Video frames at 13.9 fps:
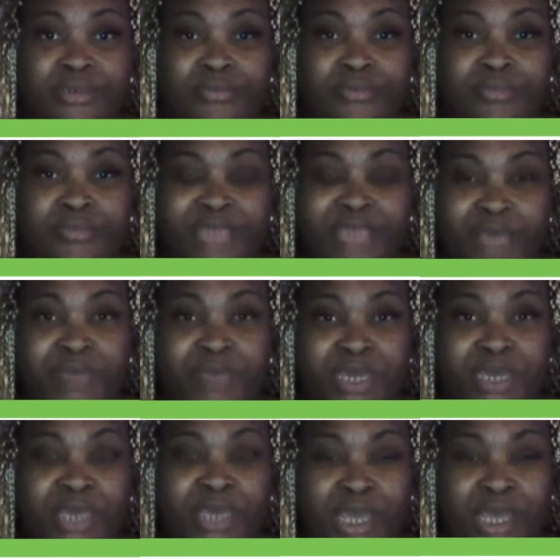being
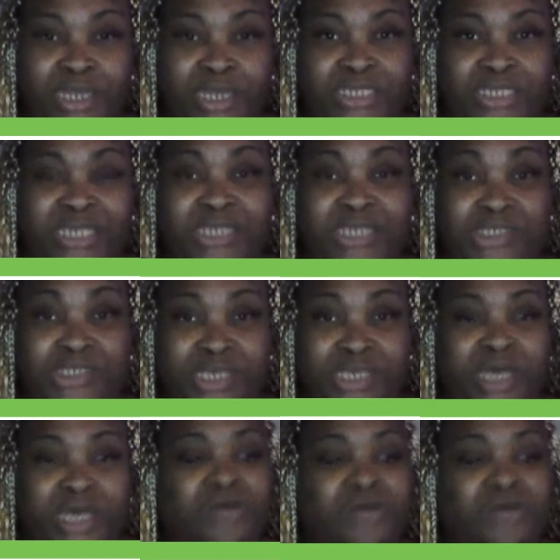Candace and Gizelle,